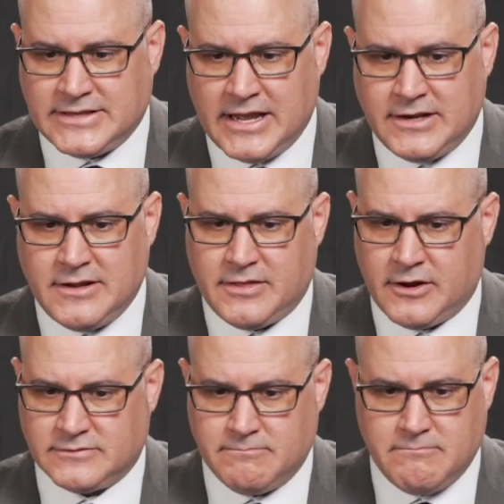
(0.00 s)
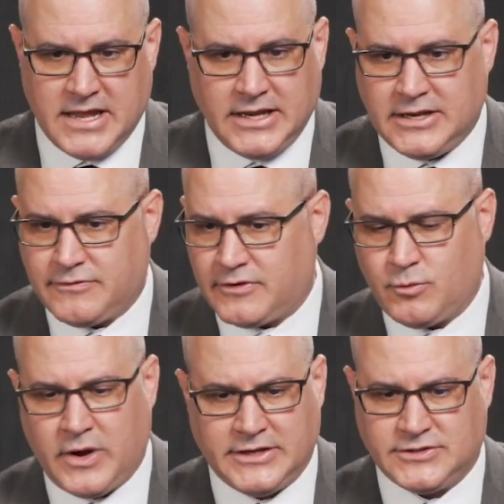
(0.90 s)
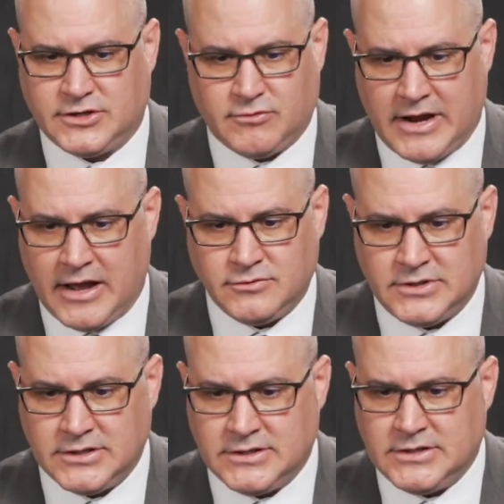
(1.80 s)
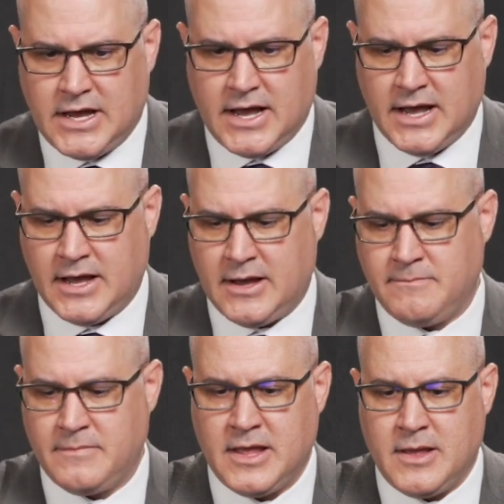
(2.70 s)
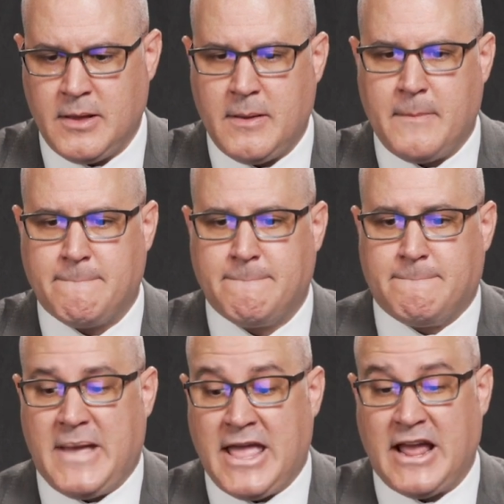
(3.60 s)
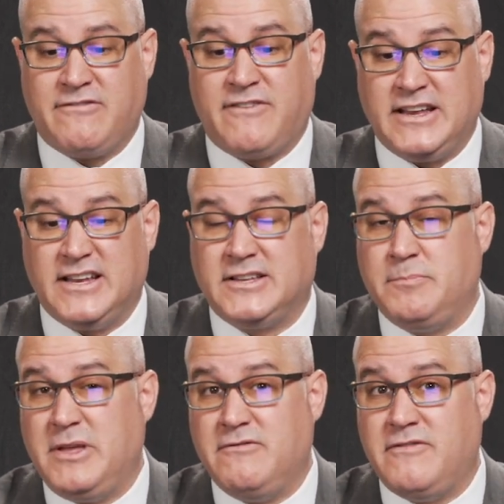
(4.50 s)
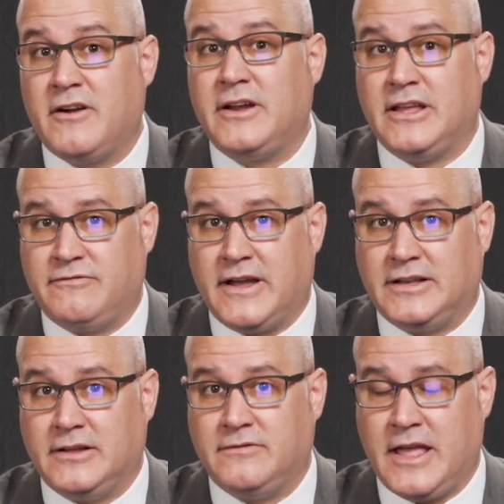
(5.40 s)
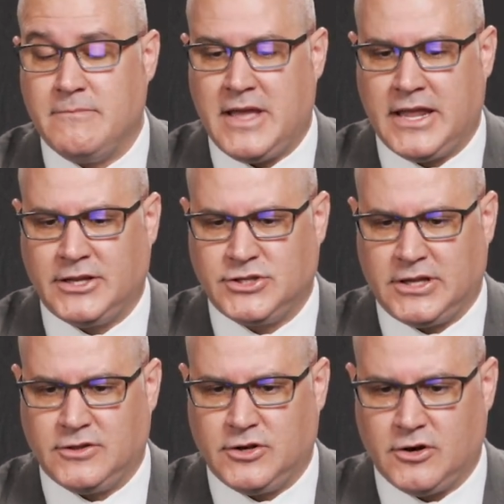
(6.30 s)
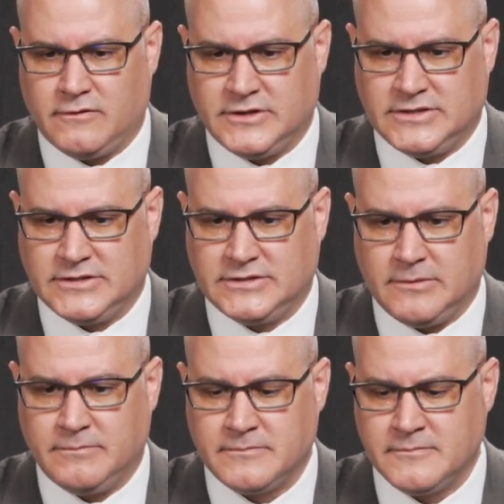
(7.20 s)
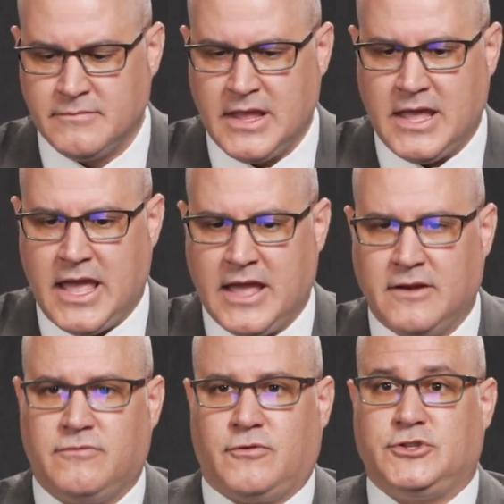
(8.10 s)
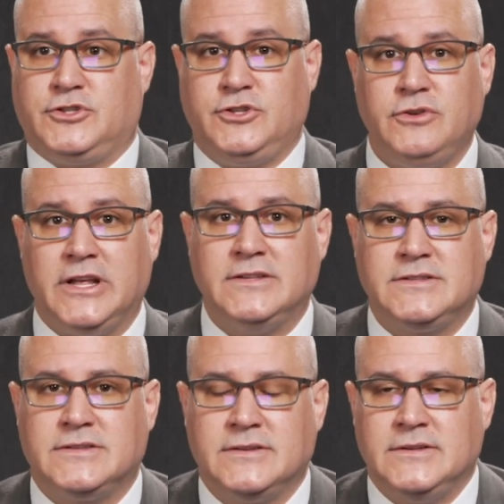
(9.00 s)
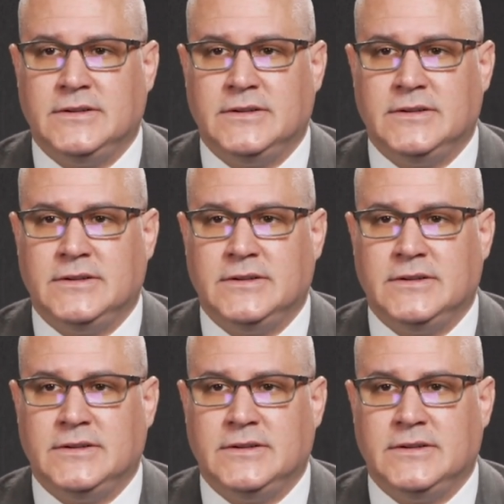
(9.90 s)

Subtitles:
said, there's many different ways to ground, and I find it to be very effective at managing the nervous system. And for students,